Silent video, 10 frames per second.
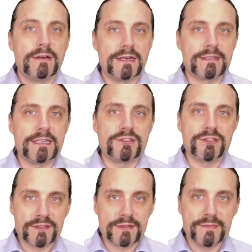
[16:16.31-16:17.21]
As I
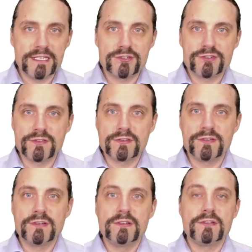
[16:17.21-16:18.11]
just mentioned,
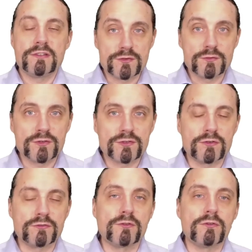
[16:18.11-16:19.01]
the source
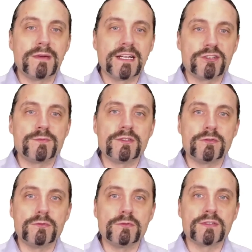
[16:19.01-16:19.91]
control management
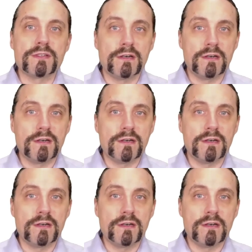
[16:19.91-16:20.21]
tools